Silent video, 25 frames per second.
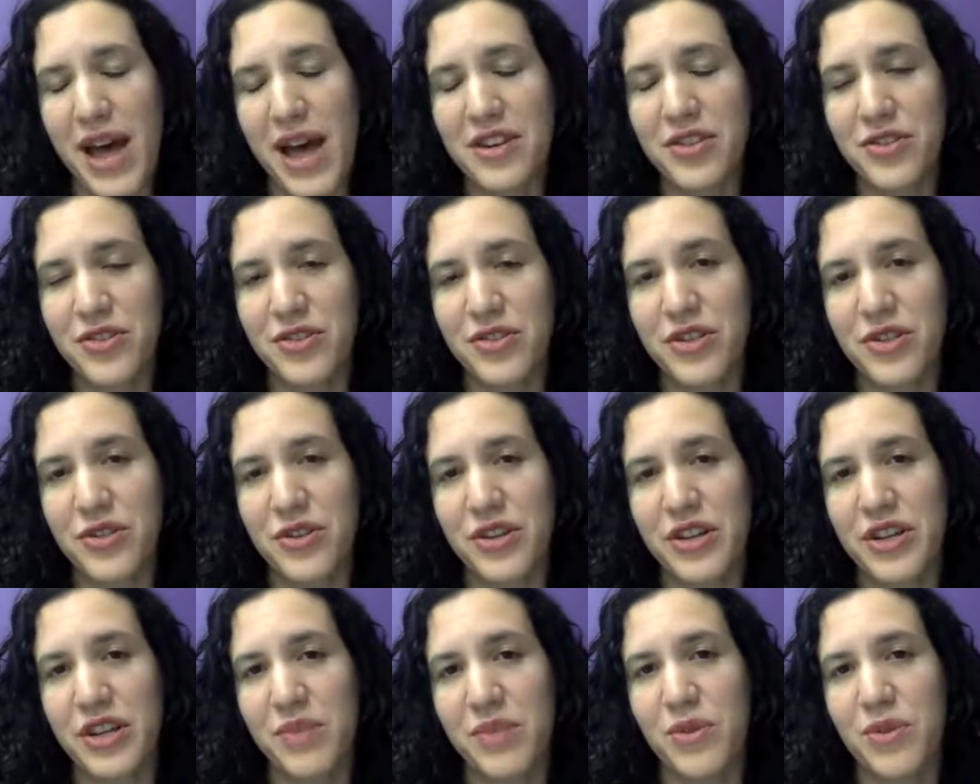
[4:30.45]
I have a
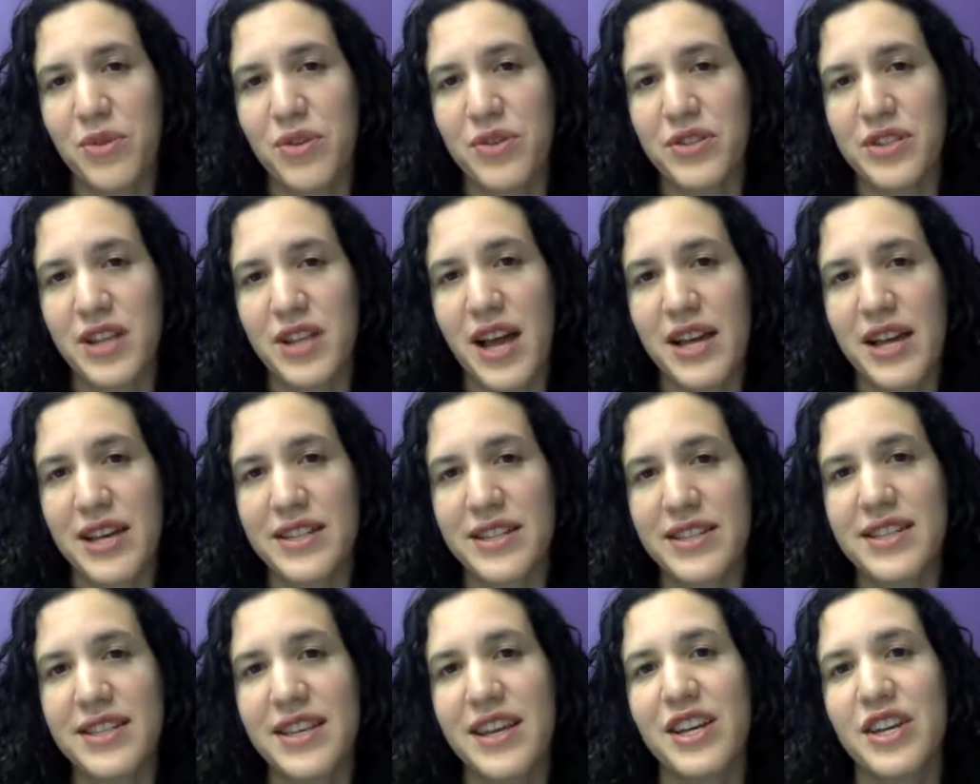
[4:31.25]
bachelor's degree in computer
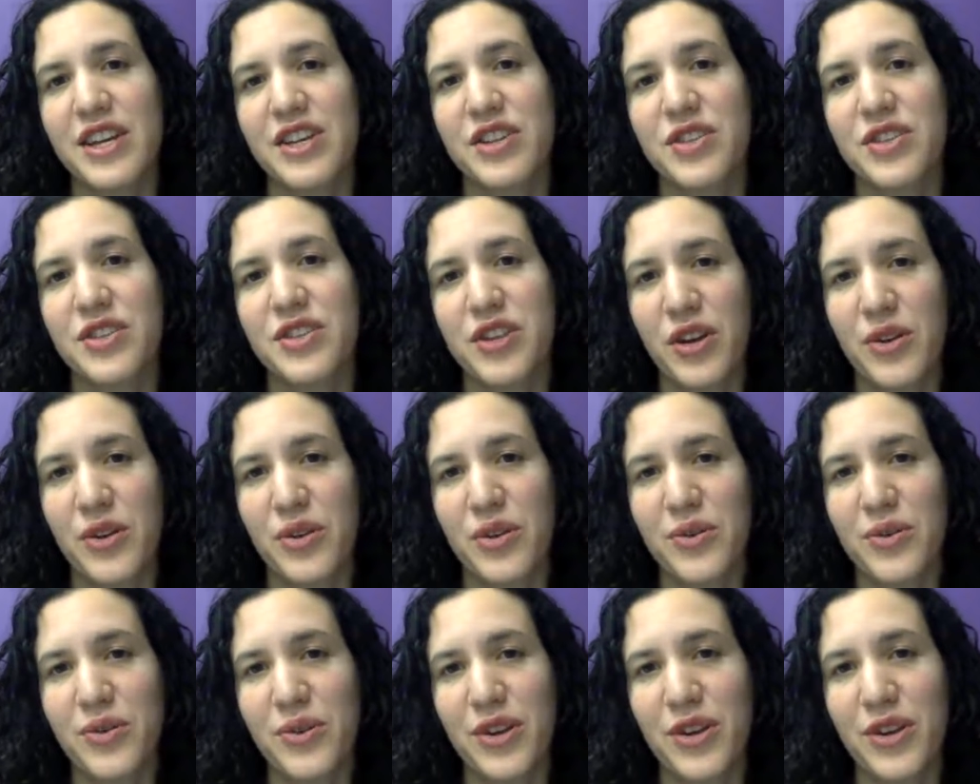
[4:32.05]
science,
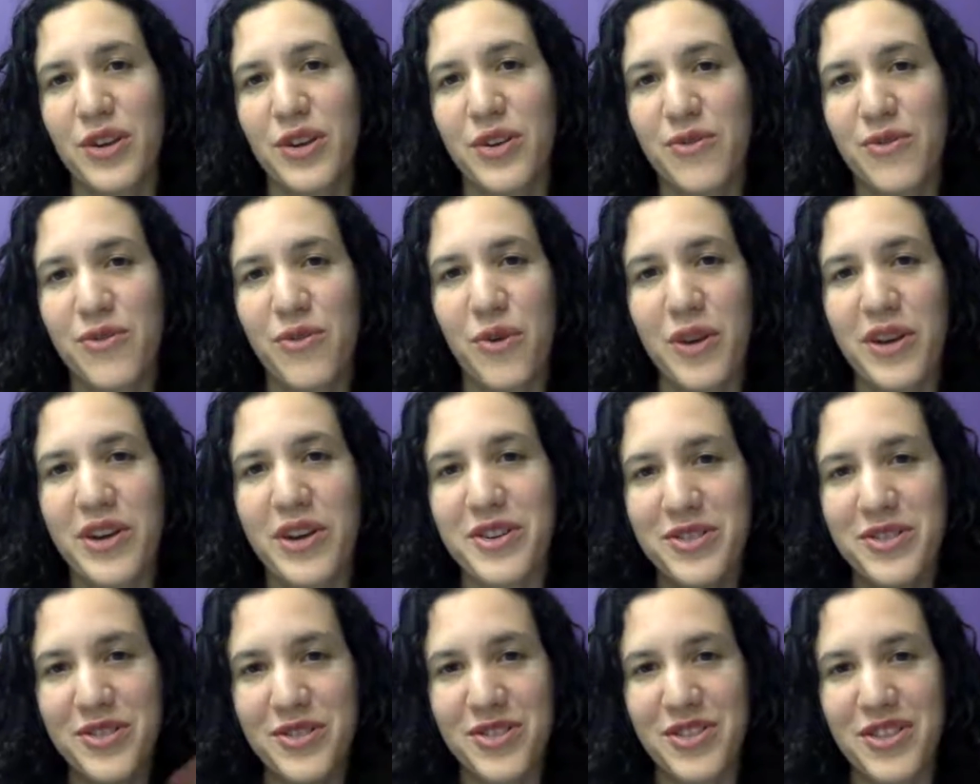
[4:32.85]
so you know,
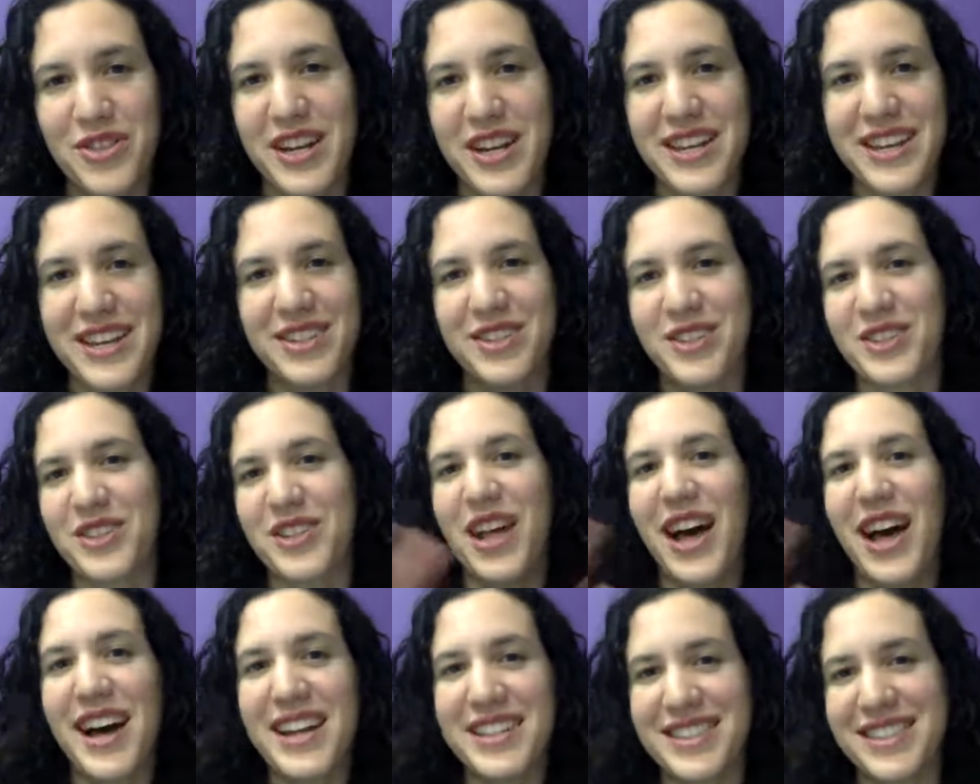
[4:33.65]
four years of study.
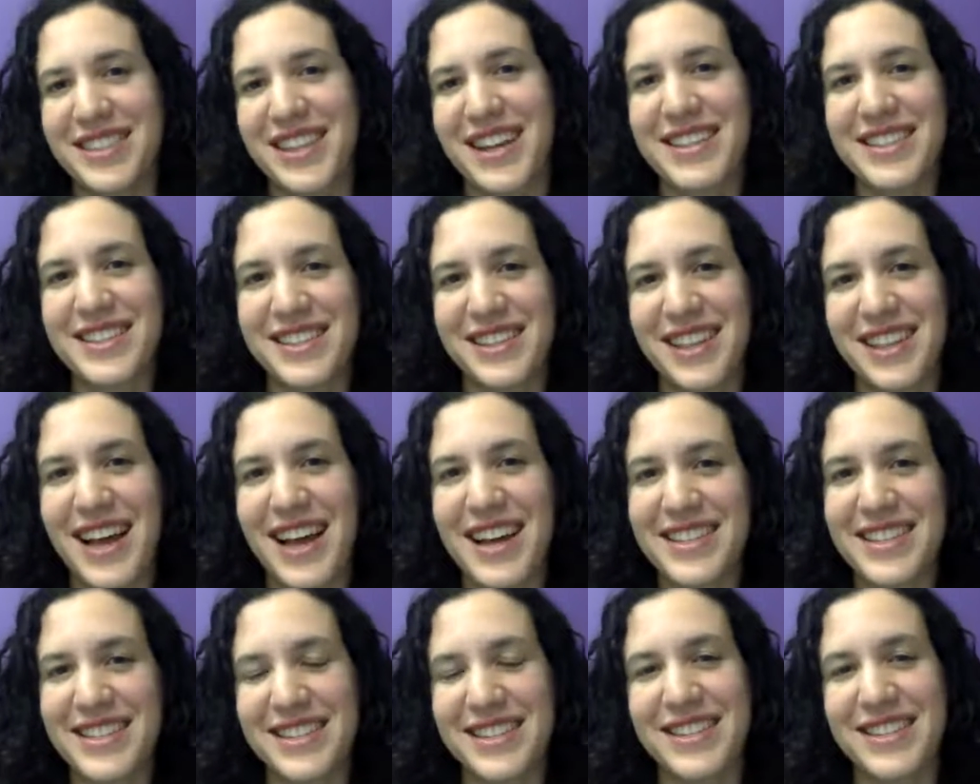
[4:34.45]
I took lots and
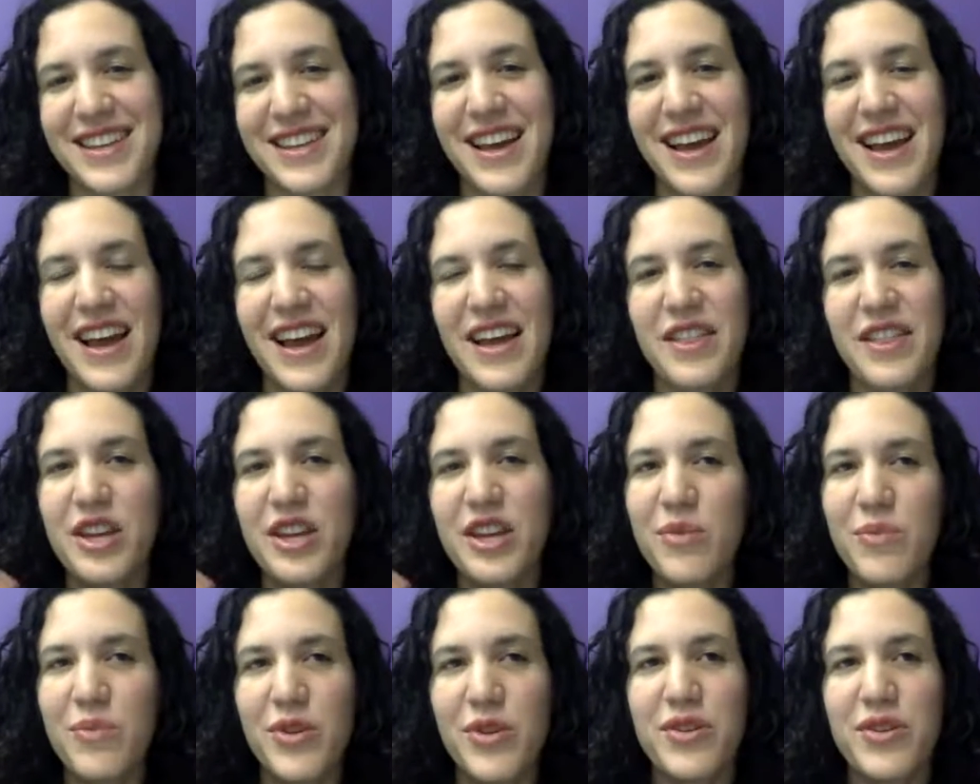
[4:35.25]
lots of classes.
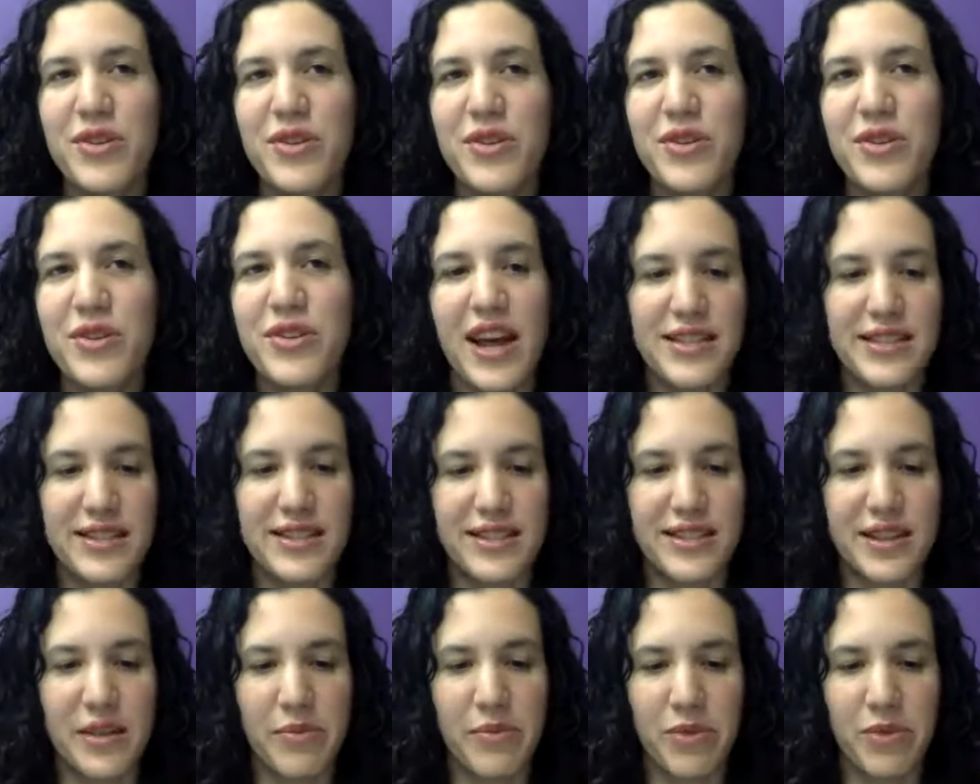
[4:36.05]
I think computer
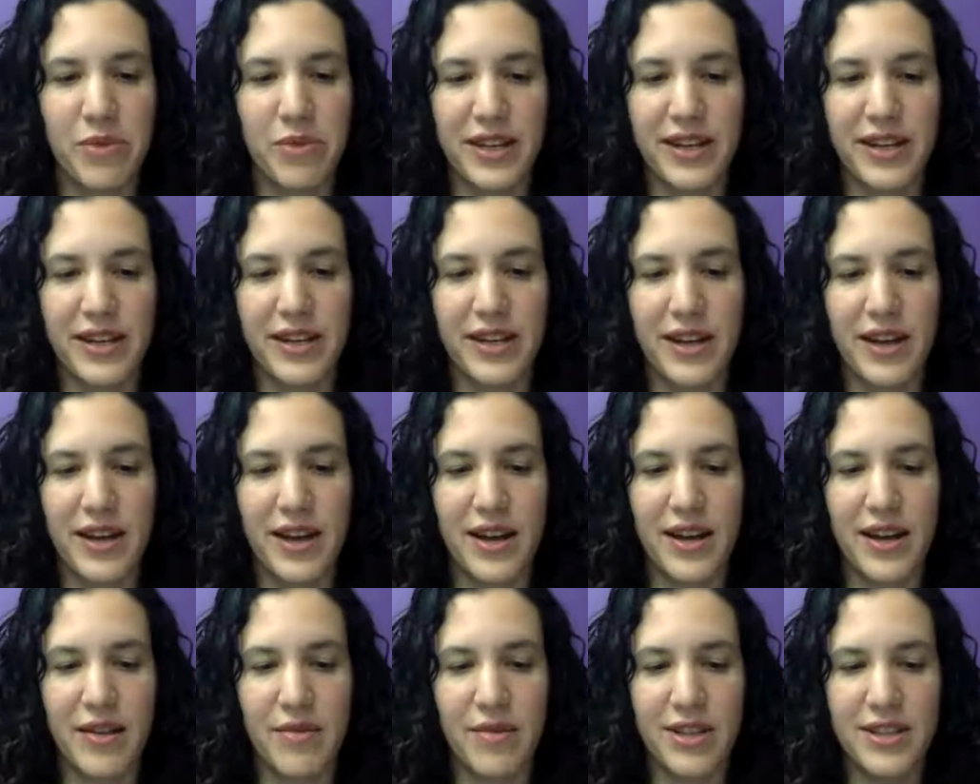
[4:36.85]
science is
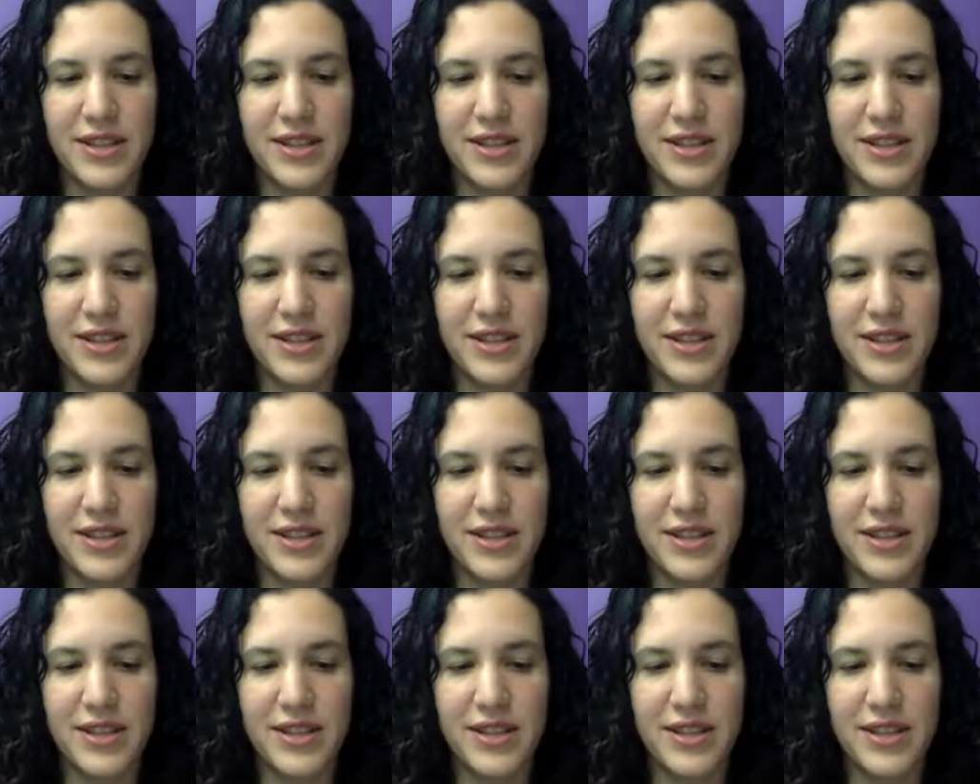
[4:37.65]
something.